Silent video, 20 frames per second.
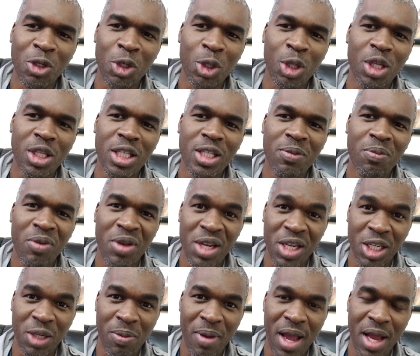to the
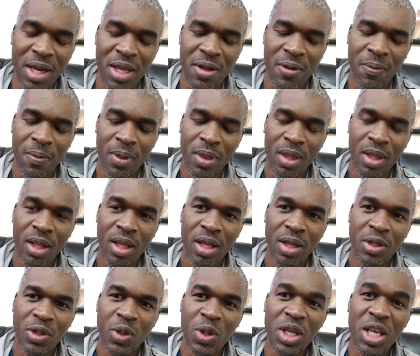spinach patty
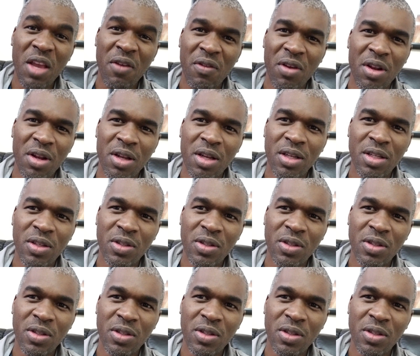to give it,